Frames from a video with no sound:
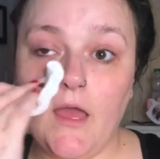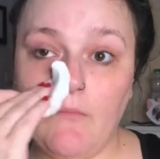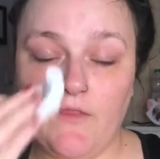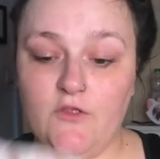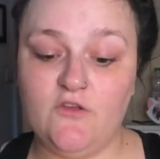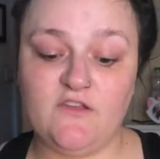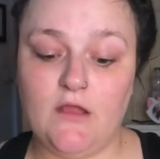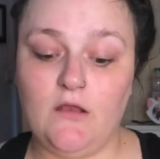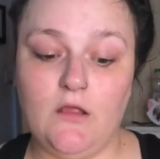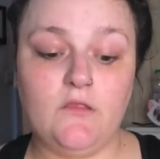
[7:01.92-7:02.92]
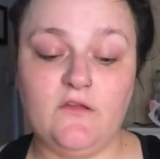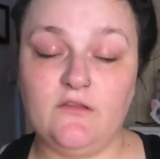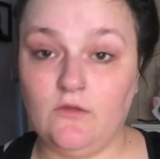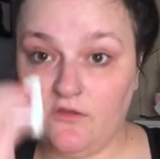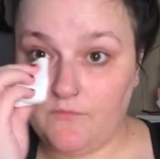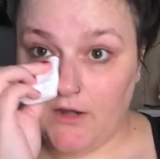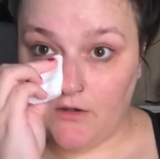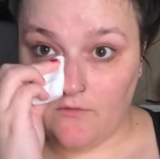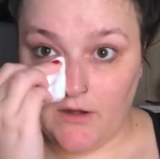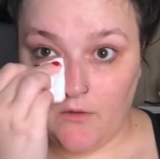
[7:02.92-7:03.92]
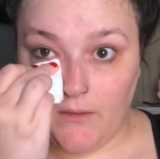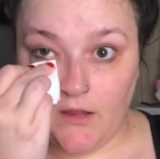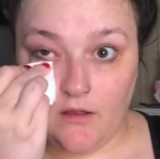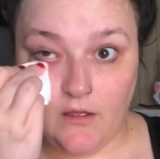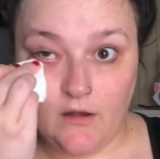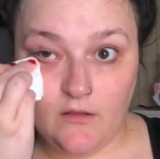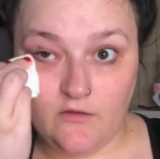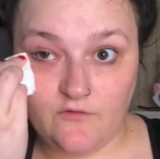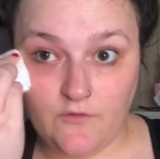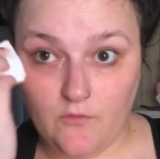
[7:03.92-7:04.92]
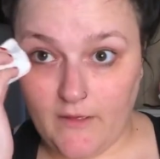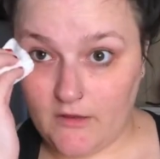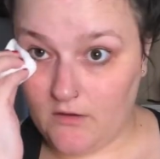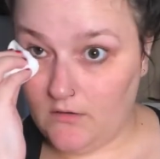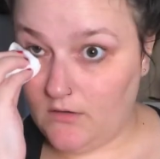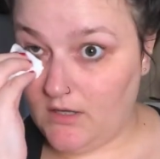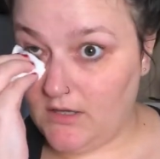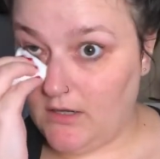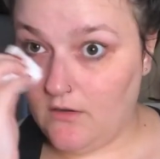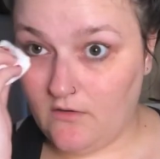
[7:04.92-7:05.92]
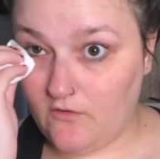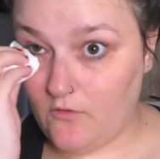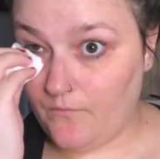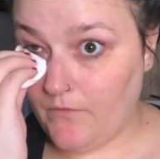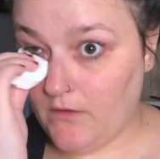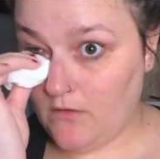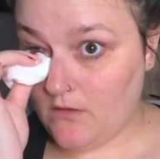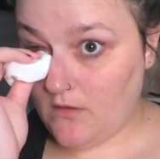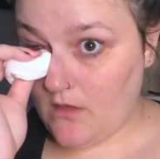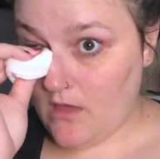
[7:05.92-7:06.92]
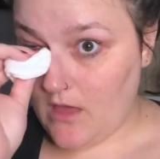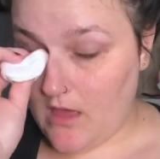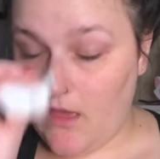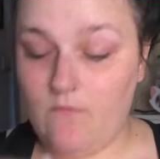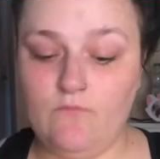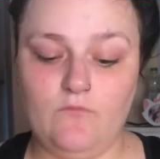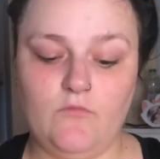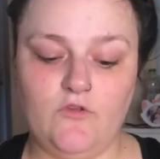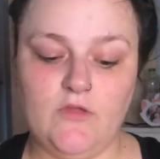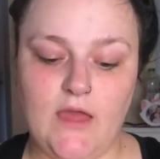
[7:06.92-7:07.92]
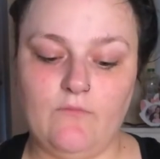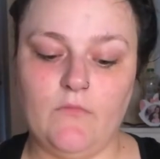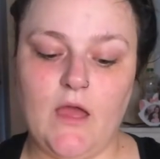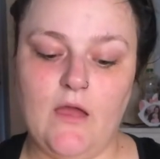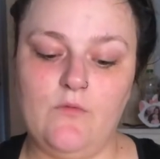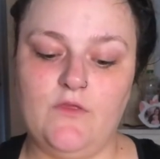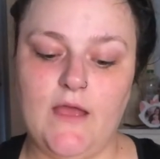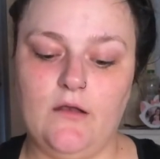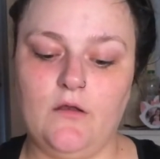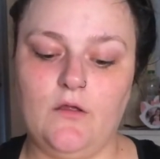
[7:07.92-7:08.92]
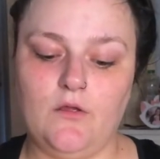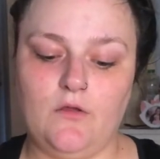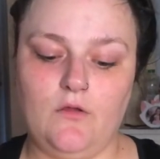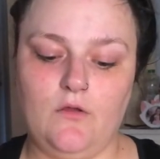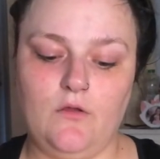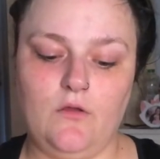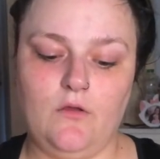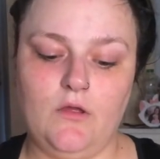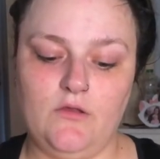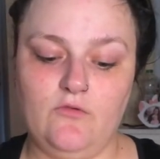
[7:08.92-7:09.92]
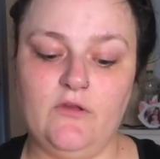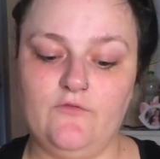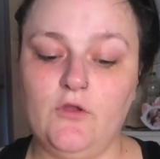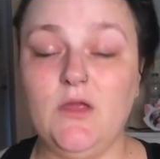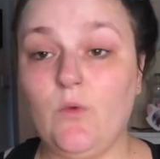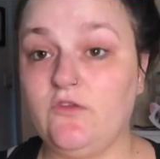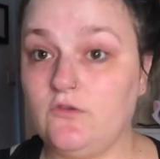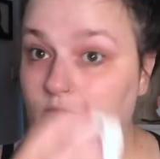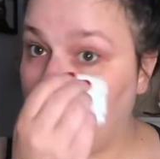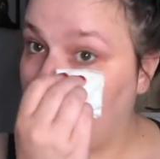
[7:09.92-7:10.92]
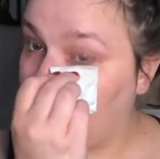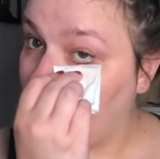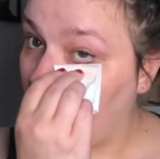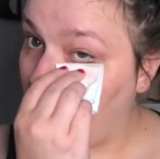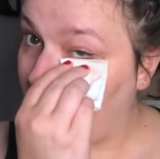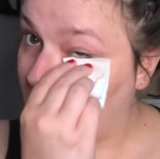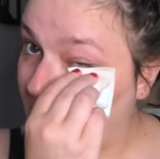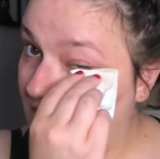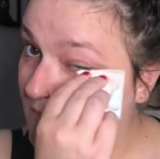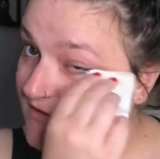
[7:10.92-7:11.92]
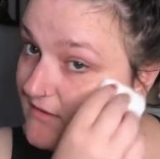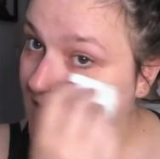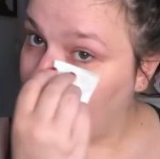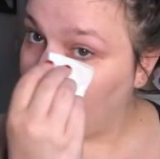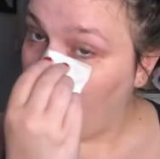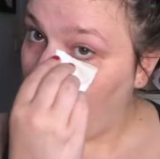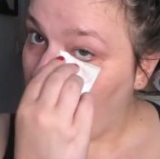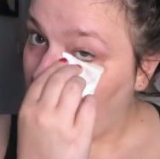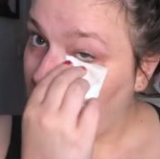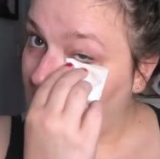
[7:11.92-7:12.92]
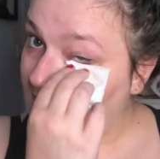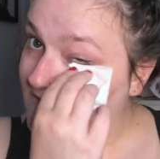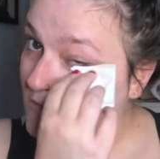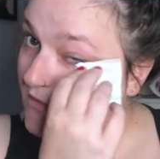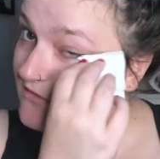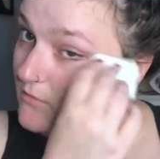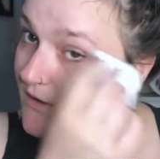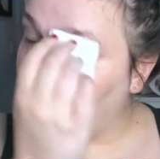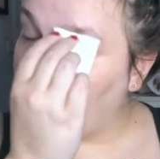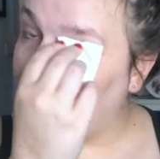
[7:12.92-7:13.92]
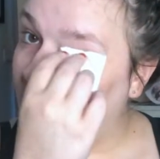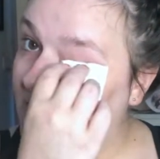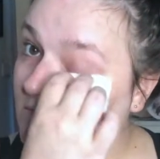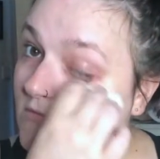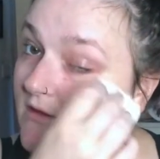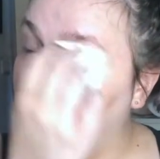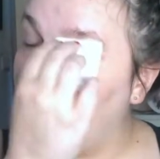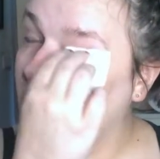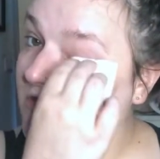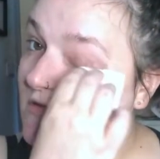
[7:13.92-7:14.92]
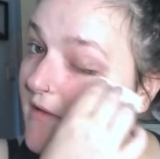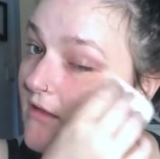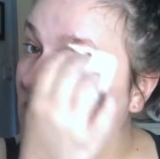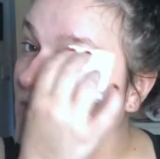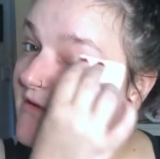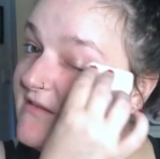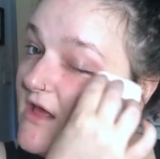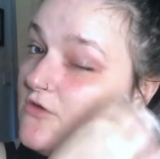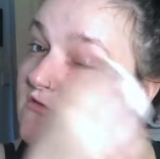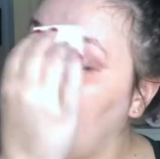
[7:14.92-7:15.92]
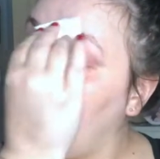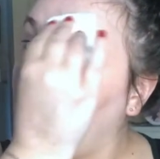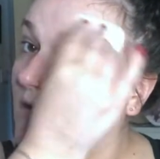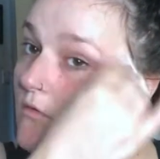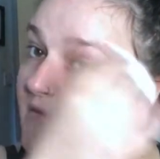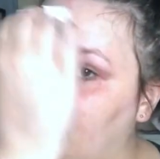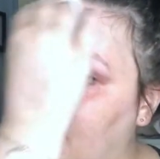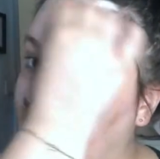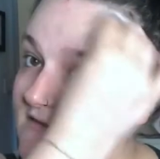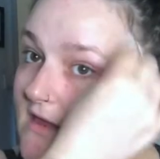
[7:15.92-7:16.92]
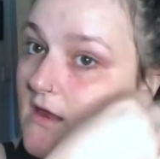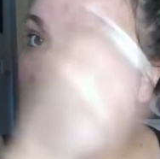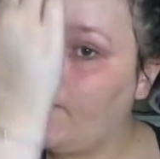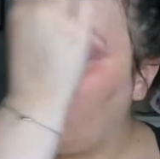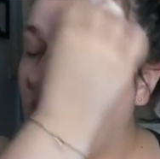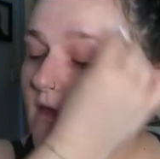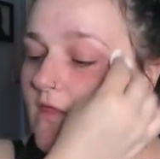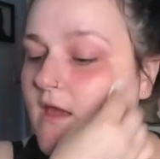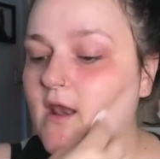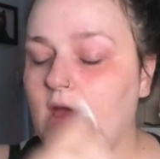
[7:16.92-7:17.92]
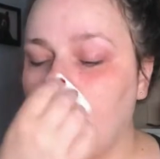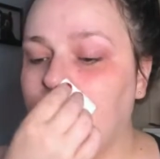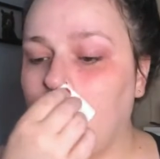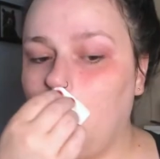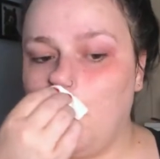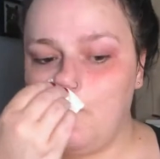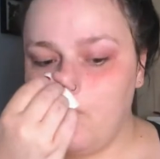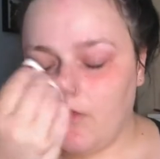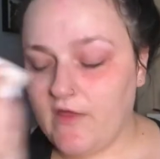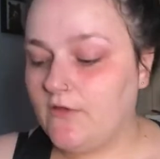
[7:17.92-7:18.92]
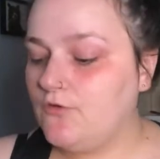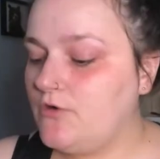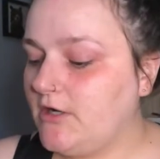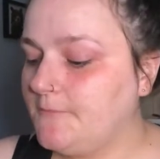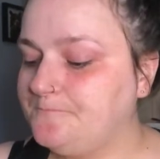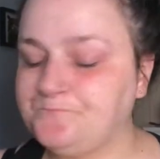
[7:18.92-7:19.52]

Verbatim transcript: and then your skin, it does, it looks brighter right away, and it does feel wetter and cleaner. So um, so yeah, I would then so exfoliate once or twice a week depending on my skin is, mask once a week, and that day will just depend on what my schedule's like, what my skin is like. Then I would follow up with a toner.